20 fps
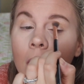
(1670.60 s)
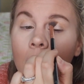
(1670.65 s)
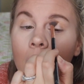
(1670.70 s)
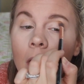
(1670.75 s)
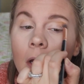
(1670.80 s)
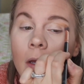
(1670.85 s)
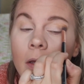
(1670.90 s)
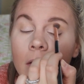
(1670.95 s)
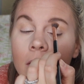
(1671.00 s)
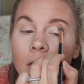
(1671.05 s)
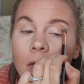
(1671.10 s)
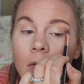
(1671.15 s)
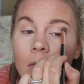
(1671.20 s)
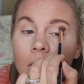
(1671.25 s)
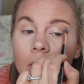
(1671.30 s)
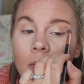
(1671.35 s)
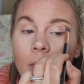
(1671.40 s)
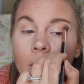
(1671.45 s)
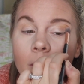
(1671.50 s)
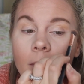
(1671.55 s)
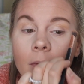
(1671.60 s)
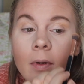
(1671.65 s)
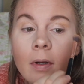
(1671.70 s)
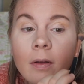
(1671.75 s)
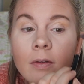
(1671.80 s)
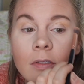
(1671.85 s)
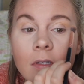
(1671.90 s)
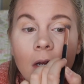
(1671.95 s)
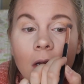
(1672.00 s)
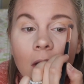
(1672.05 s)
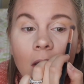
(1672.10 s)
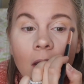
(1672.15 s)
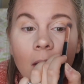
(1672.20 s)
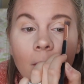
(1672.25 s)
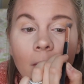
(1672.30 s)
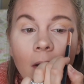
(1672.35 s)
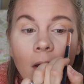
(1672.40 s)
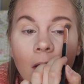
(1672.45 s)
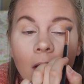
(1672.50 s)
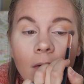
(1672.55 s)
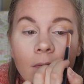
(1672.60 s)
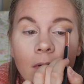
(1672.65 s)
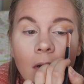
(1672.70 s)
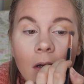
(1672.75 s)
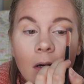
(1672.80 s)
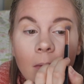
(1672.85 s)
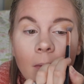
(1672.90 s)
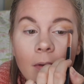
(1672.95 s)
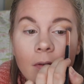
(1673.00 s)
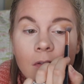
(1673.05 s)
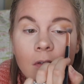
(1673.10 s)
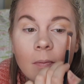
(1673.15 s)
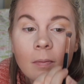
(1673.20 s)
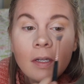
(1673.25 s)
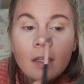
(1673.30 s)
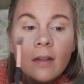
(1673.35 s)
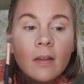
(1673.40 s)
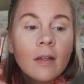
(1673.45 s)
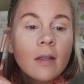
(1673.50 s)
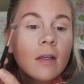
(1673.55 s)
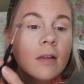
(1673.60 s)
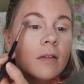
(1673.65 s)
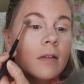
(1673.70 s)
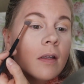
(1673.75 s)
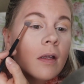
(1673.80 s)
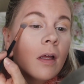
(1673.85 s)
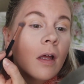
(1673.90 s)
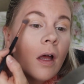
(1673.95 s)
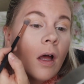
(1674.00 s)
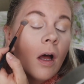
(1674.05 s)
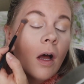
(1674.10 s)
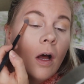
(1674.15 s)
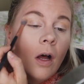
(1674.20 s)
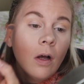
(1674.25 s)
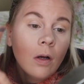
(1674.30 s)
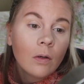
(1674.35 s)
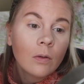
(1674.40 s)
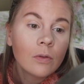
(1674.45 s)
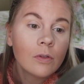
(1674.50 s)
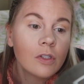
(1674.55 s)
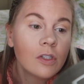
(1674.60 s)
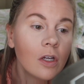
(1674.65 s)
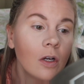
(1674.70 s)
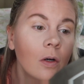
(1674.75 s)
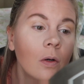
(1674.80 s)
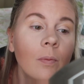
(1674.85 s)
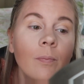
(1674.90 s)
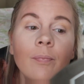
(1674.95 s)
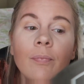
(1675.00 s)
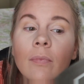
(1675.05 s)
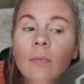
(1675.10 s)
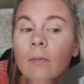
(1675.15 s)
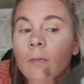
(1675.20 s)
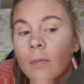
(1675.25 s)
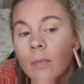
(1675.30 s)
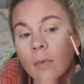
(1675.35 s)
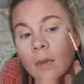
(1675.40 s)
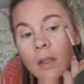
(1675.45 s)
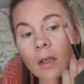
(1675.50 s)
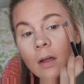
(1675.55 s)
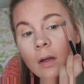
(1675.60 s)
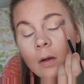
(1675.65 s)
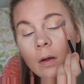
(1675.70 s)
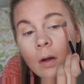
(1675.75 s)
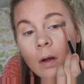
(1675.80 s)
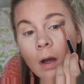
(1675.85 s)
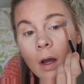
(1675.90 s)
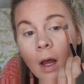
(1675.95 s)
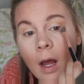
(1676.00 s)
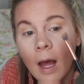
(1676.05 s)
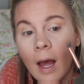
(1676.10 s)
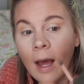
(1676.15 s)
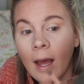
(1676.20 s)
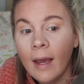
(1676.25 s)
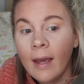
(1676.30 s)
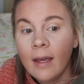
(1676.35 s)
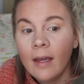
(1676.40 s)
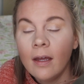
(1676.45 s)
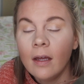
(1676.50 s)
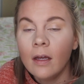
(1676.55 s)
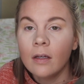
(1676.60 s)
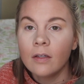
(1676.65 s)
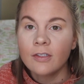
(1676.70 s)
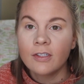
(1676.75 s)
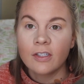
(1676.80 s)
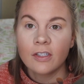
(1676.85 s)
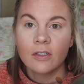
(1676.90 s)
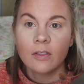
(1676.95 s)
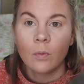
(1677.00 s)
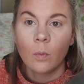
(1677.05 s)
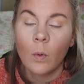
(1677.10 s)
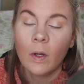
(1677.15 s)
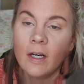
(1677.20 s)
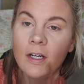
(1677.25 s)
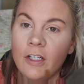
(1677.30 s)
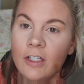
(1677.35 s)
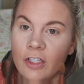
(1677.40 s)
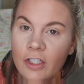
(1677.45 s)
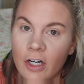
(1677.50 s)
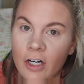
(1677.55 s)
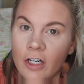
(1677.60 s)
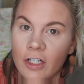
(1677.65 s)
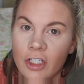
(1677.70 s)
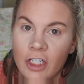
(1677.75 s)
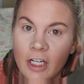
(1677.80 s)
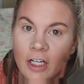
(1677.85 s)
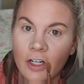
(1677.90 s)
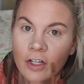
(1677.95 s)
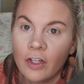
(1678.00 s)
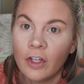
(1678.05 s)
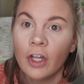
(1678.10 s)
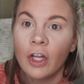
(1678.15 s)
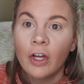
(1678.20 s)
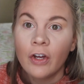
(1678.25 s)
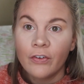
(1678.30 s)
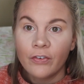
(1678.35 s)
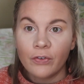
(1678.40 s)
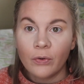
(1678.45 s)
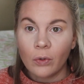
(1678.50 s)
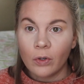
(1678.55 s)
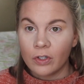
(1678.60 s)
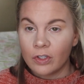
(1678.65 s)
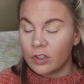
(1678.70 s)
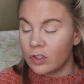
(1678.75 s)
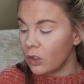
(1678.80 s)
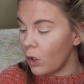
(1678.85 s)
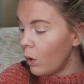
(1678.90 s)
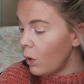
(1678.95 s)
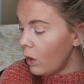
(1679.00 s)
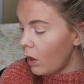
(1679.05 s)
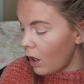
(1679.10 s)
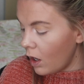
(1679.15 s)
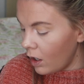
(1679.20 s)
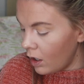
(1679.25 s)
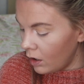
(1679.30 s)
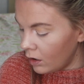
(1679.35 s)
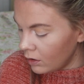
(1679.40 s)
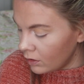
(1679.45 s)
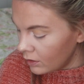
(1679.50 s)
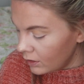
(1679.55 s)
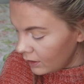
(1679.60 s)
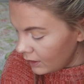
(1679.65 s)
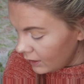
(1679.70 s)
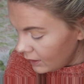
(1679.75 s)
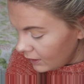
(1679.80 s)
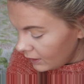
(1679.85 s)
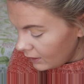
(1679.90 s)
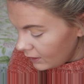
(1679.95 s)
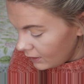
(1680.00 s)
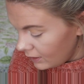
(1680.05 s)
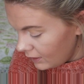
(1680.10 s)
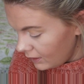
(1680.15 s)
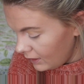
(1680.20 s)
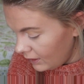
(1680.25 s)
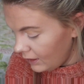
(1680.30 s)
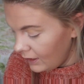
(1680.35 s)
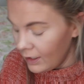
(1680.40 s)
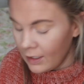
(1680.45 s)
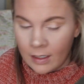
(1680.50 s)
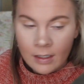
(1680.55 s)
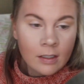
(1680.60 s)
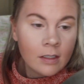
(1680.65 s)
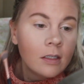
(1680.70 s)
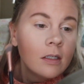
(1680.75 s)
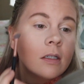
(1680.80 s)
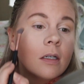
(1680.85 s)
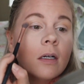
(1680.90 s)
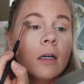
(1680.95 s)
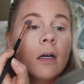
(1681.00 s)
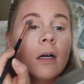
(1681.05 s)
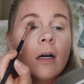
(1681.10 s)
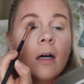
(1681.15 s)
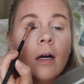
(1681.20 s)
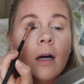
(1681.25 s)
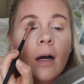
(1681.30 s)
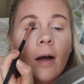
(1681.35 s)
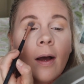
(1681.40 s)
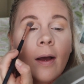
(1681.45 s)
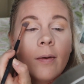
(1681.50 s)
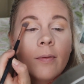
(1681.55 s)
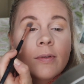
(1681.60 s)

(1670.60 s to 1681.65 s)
I don't remember what I was talking about. I've talked about so many things. Oh, so I wanted to start a channel for so long, and I